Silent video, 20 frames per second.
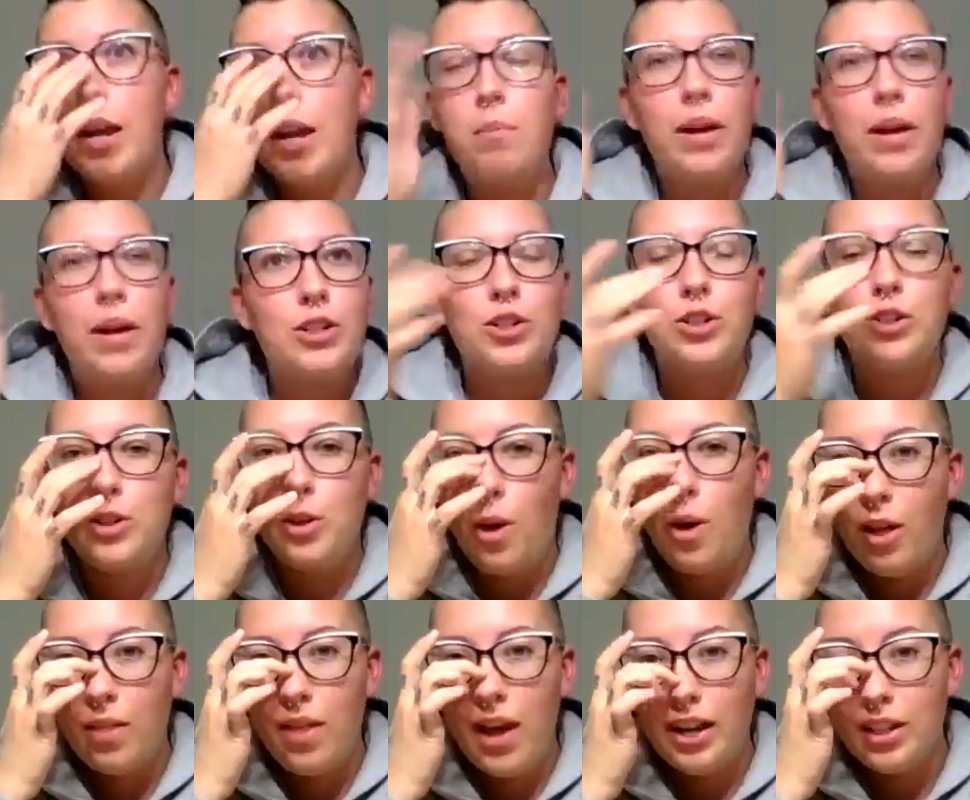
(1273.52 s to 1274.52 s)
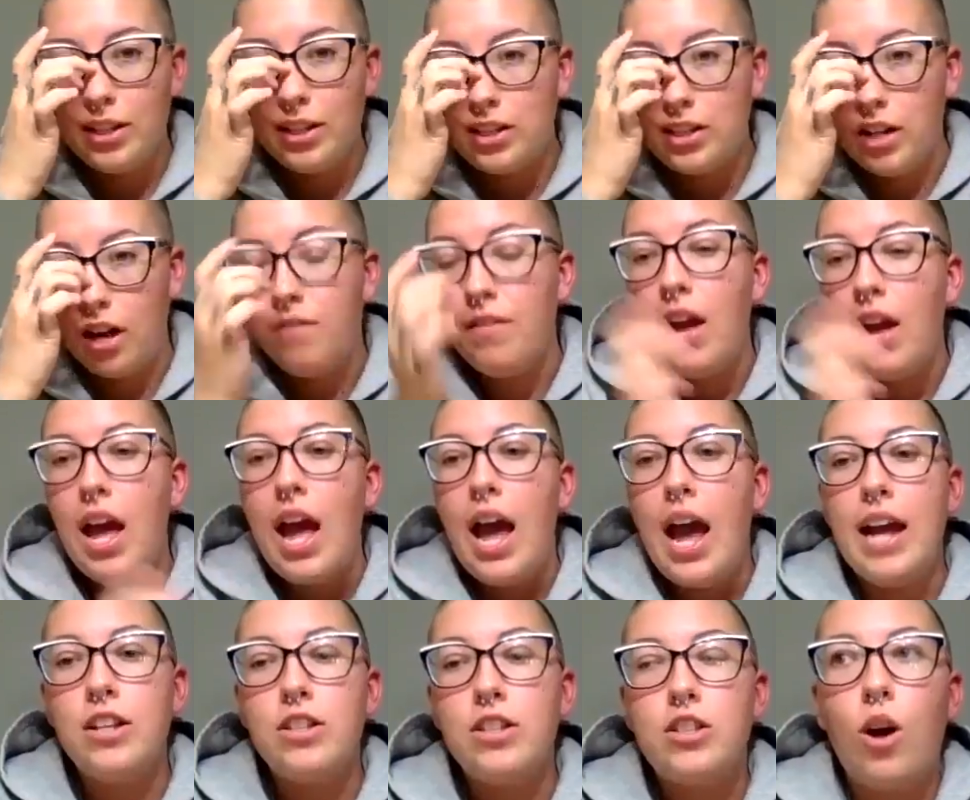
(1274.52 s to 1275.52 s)
Take pictures, all that good stuff.
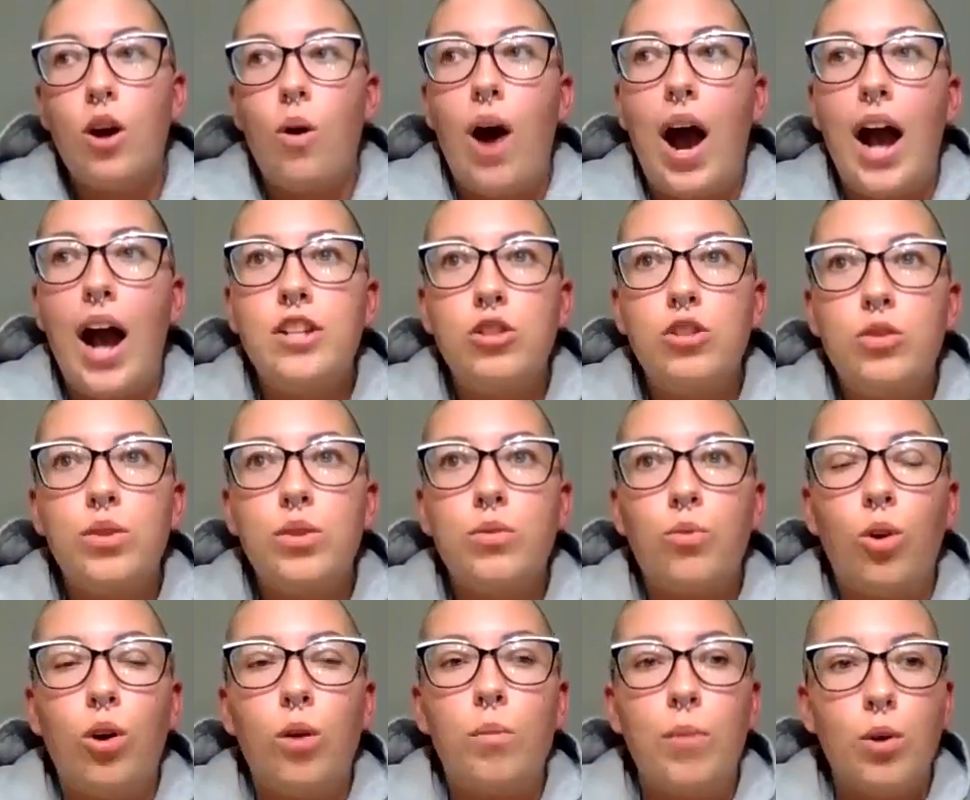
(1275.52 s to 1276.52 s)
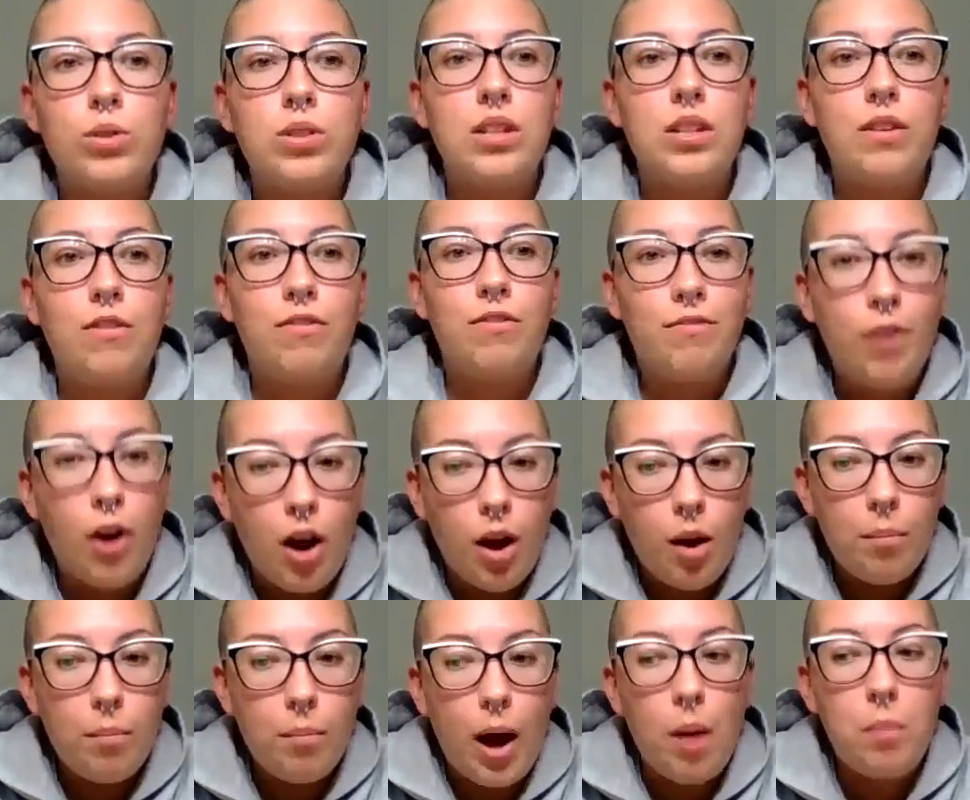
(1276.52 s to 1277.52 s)
And so I do enroll mostly
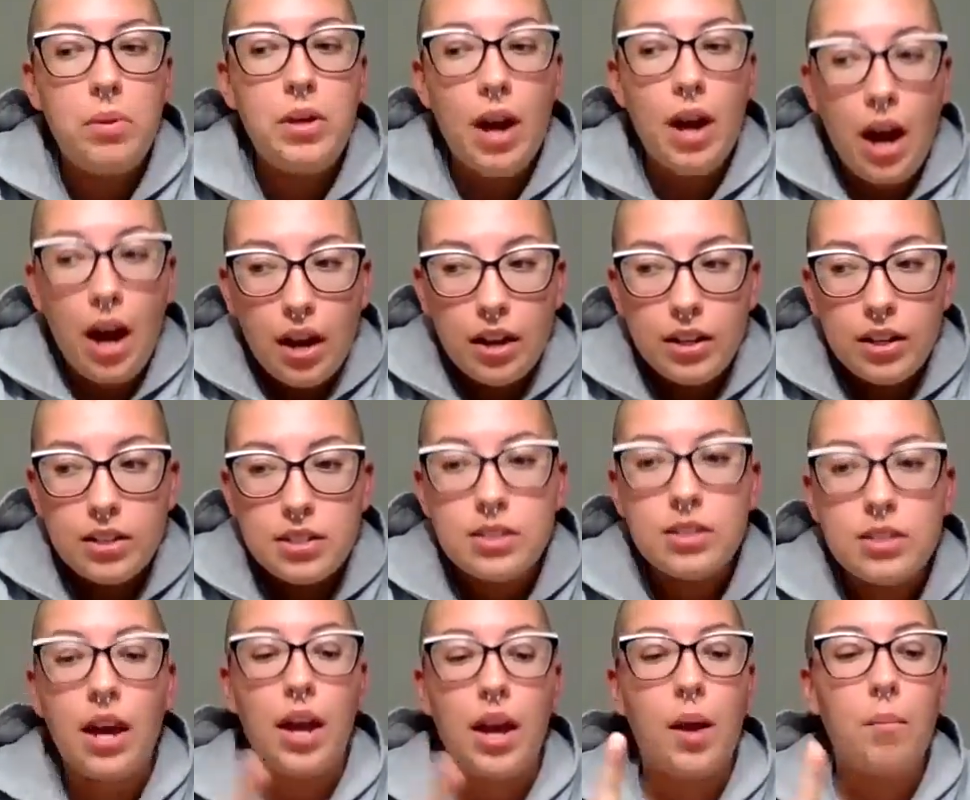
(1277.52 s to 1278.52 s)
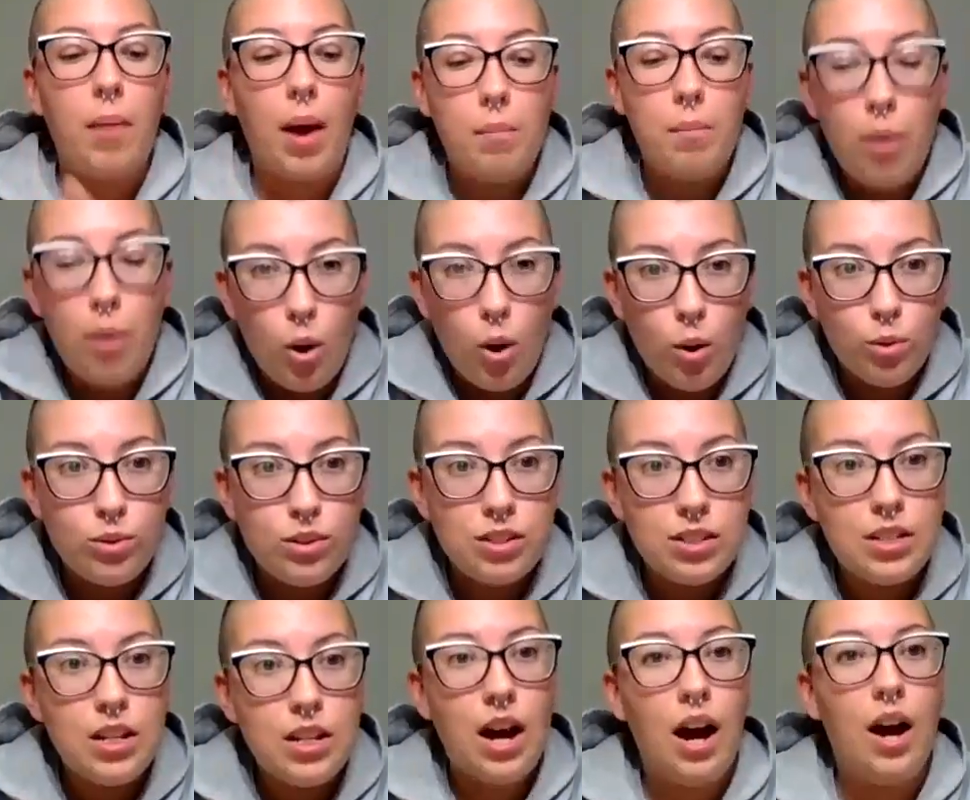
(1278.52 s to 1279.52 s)
from, I'll be honest, like my
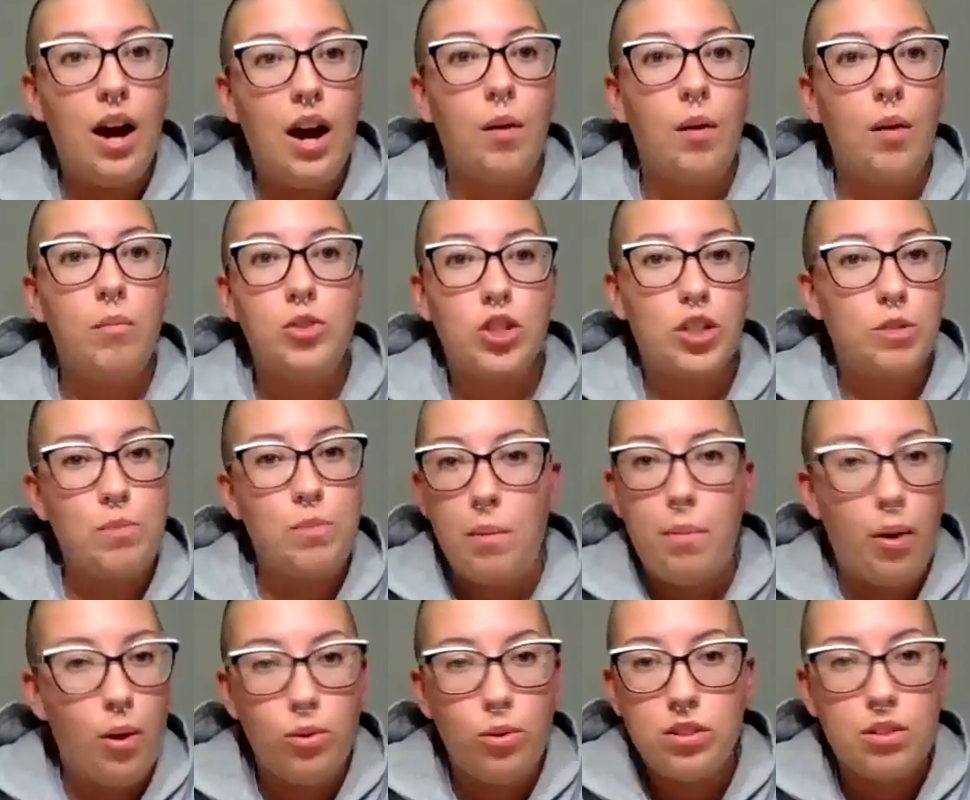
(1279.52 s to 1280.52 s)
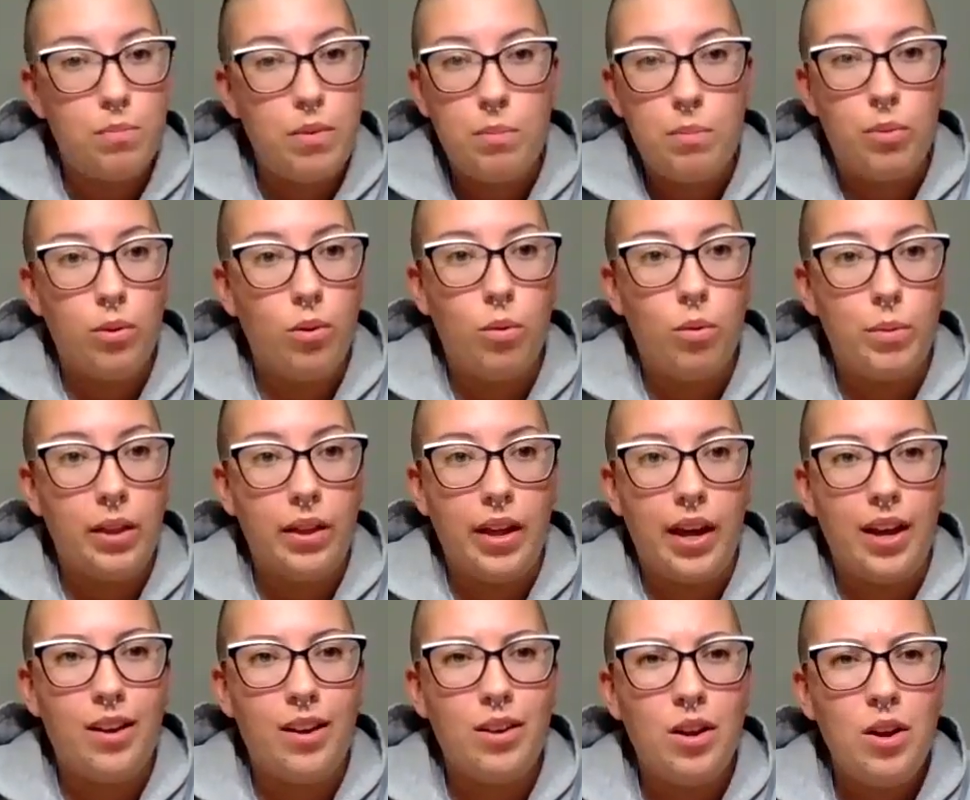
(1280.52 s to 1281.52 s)
posts, just my posts, people will be
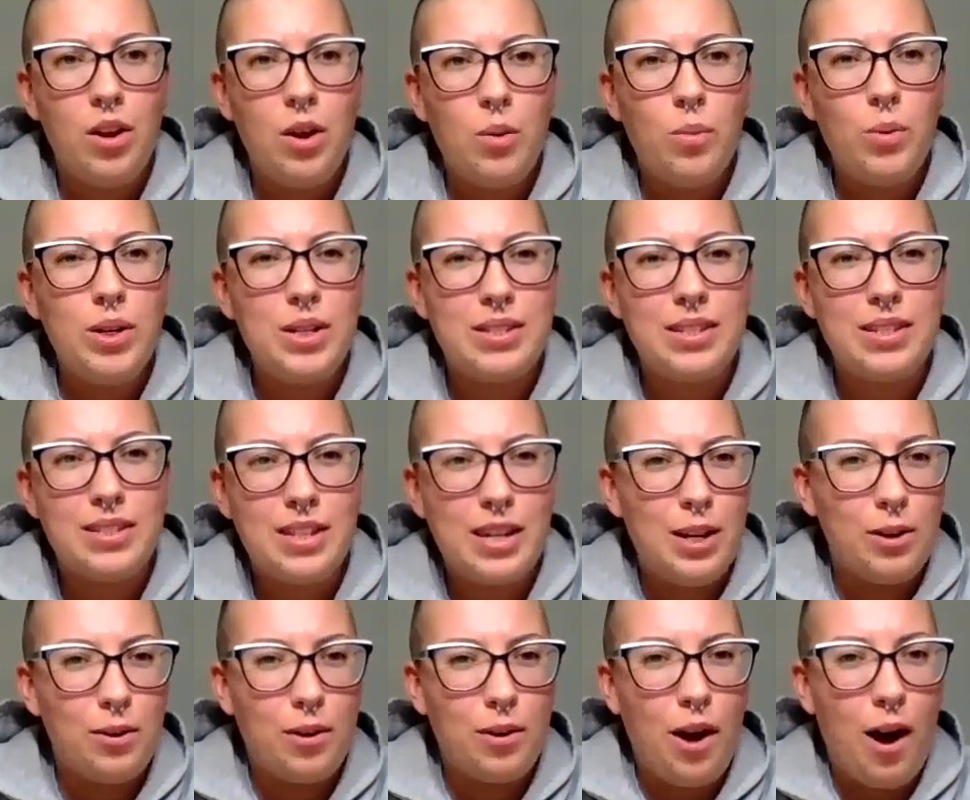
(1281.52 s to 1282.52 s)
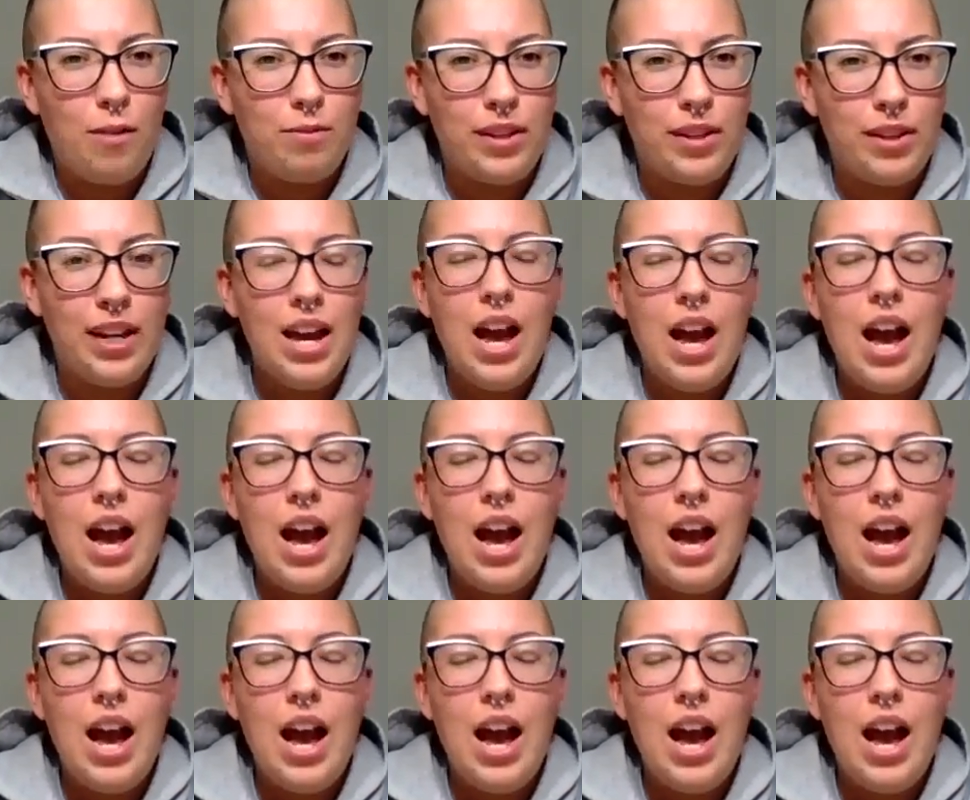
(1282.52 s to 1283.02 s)
like, what is this keto coffee?